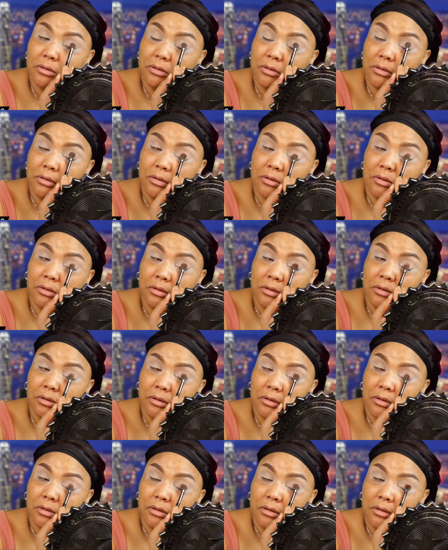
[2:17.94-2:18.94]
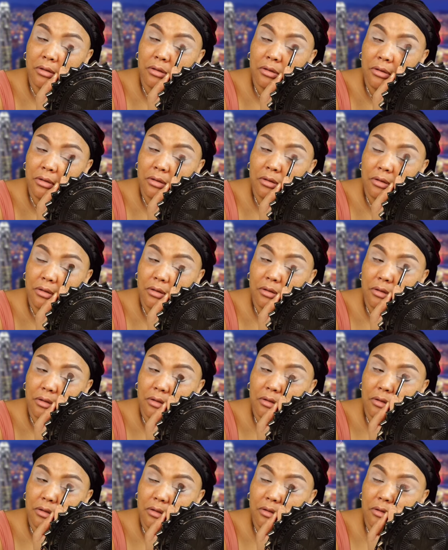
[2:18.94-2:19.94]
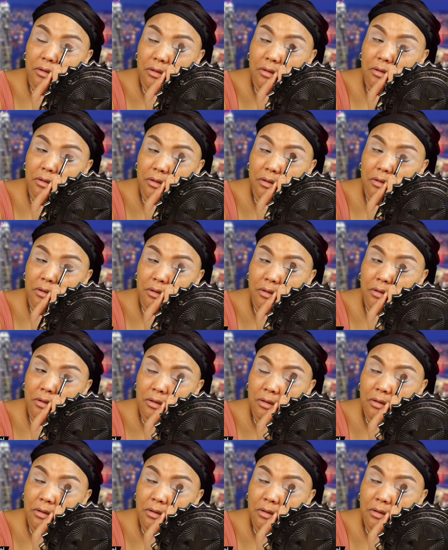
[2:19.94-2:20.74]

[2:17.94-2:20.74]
[no speech]